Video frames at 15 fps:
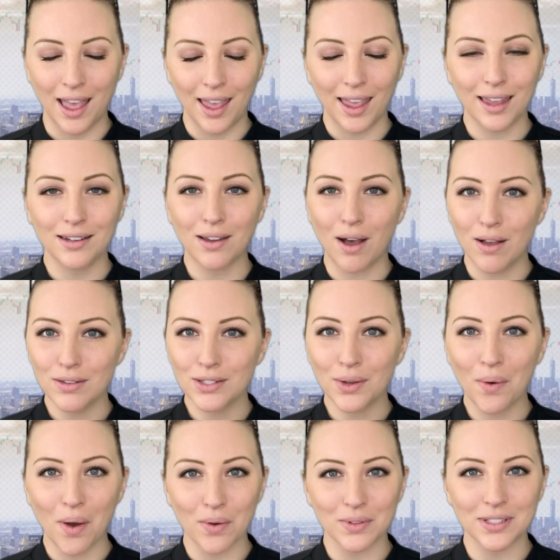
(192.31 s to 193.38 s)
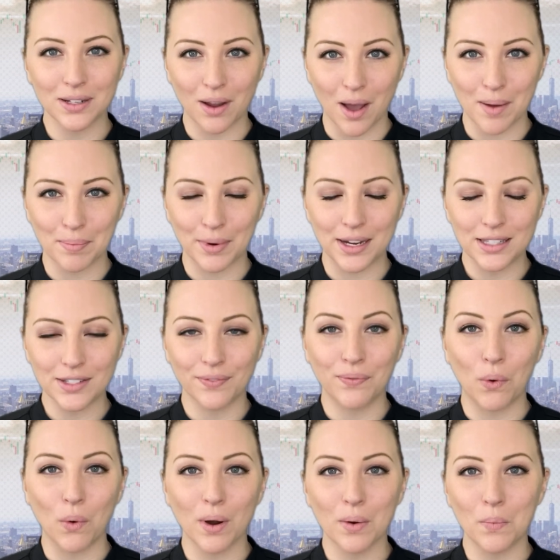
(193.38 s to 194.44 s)
and also owns and operates
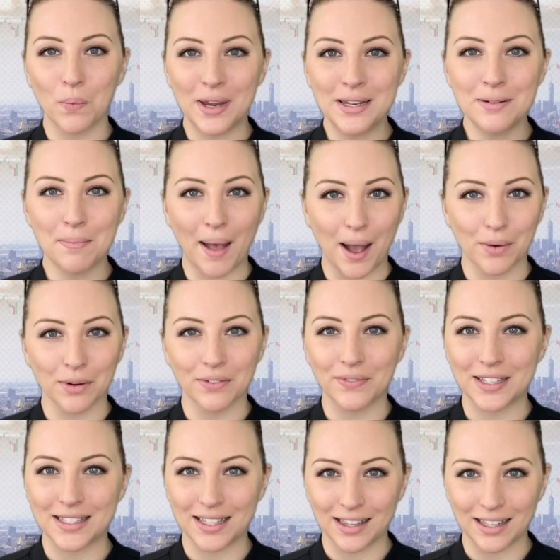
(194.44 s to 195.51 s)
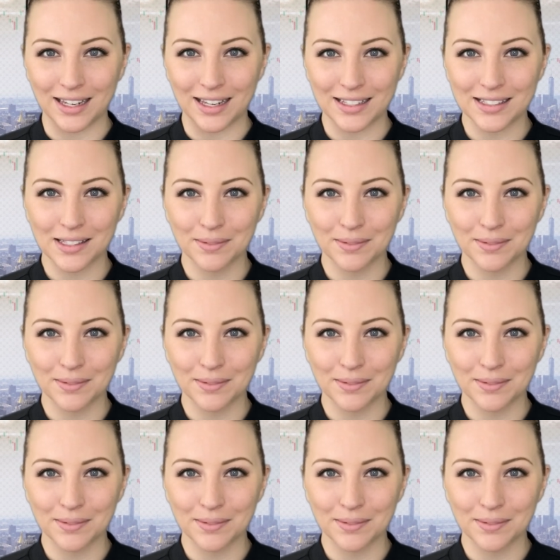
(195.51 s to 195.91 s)
four wind power facilities.